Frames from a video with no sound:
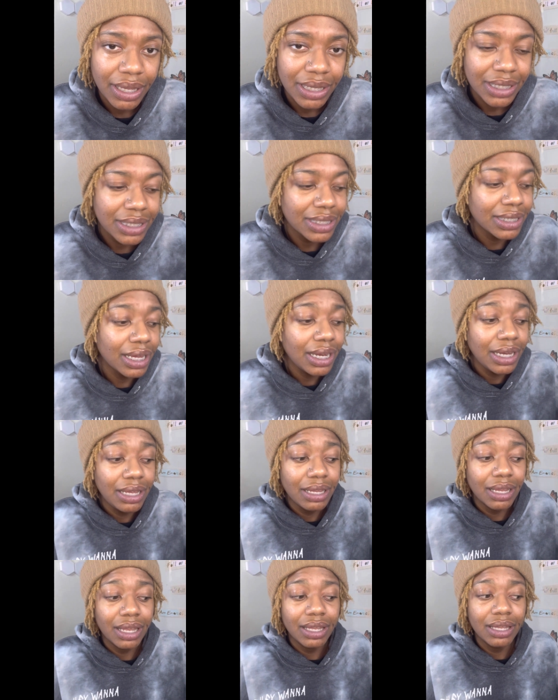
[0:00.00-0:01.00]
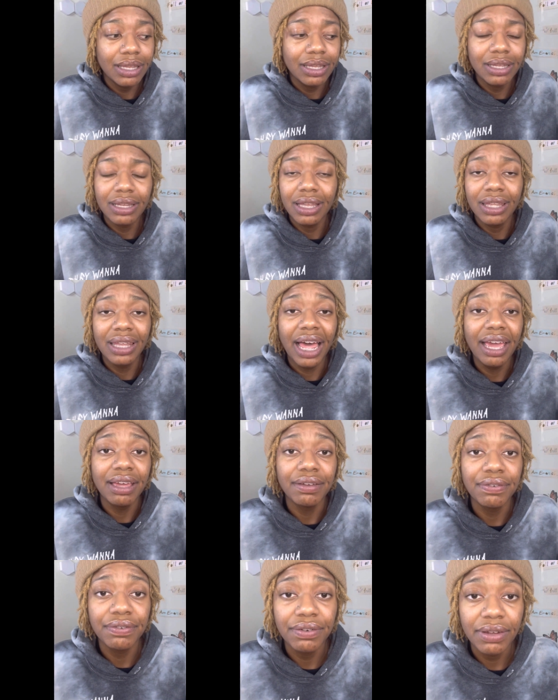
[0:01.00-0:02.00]
Study
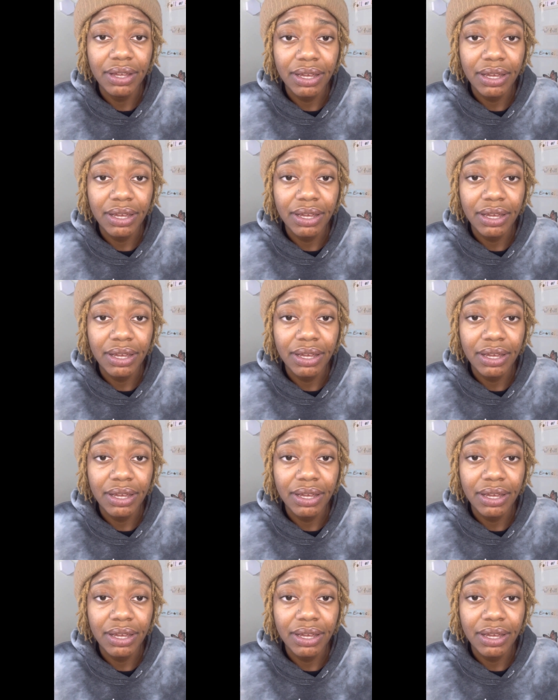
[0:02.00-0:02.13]
life